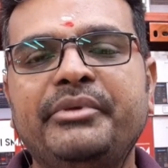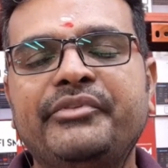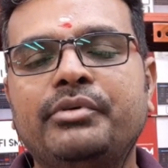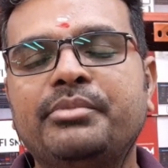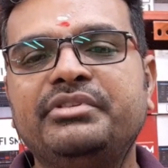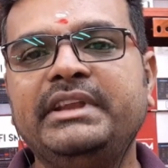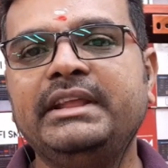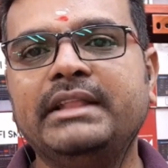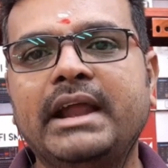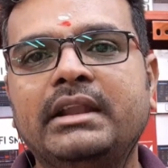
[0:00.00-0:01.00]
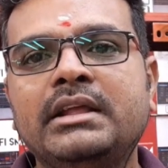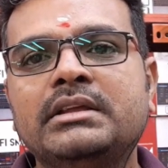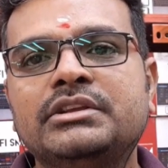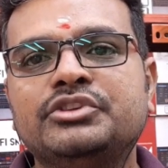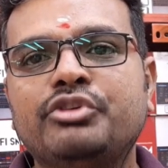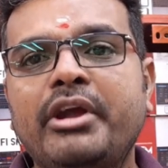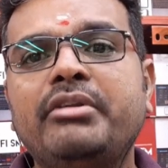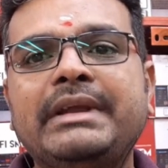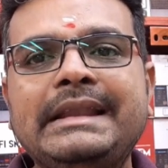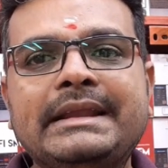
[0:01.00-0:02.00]
before proceeding that so you
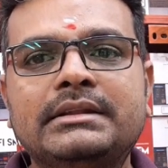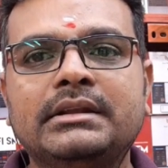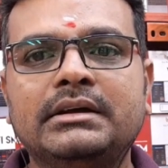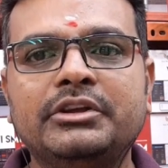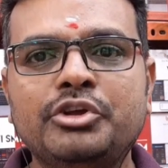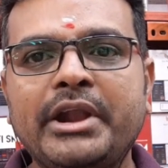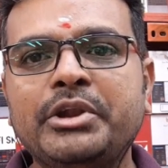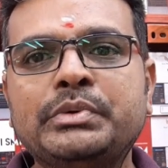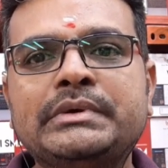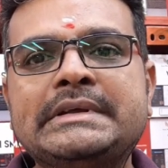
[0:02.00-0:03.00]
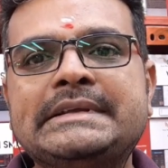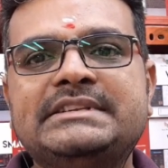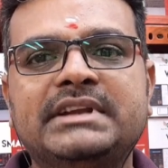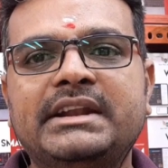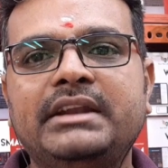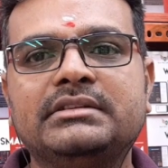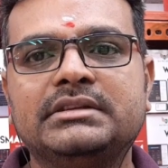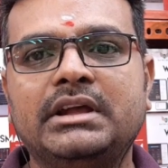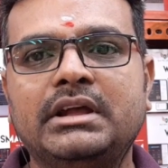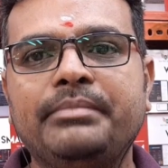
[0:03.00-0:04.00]
have to clear uh, you have to generate
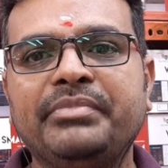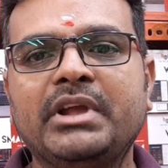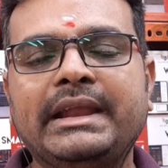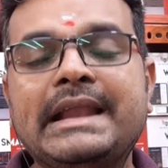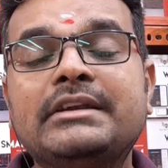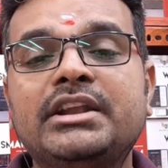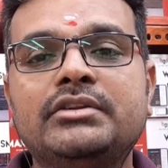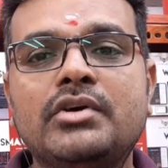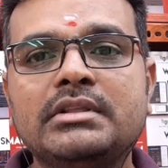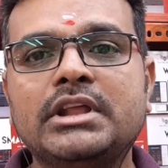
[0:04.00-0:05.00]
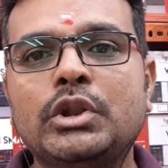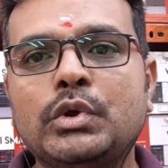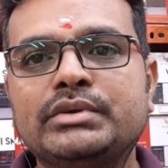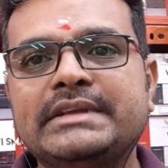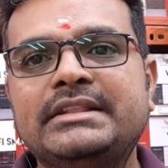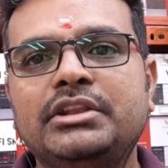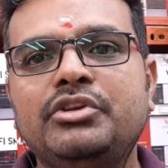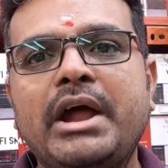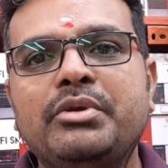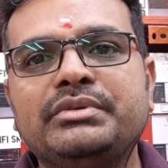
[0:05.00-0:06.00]
uh, uh calculate all the loads and
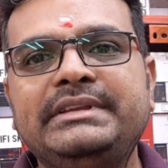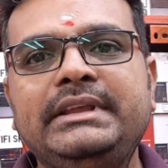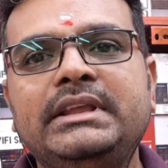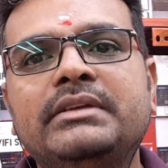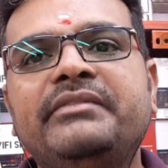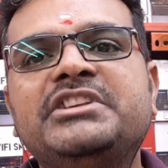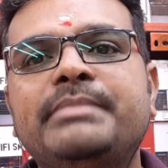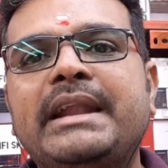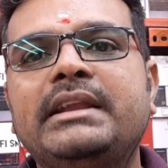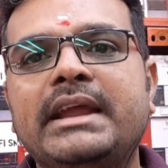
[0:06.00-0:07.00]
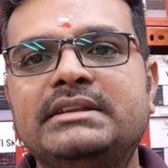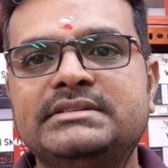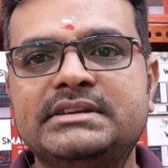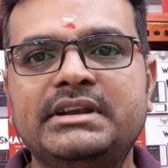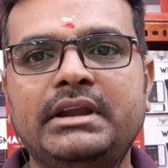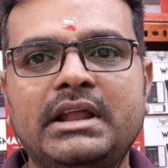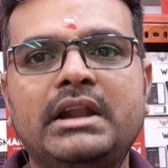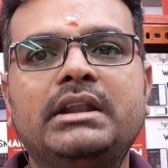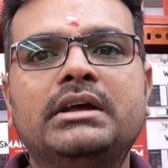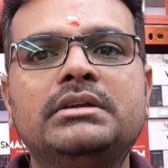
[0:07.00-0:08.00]
you have to see which panel can generate
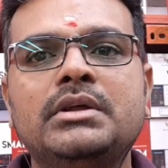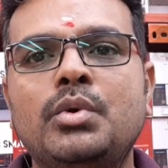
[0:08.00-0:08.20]
and uh,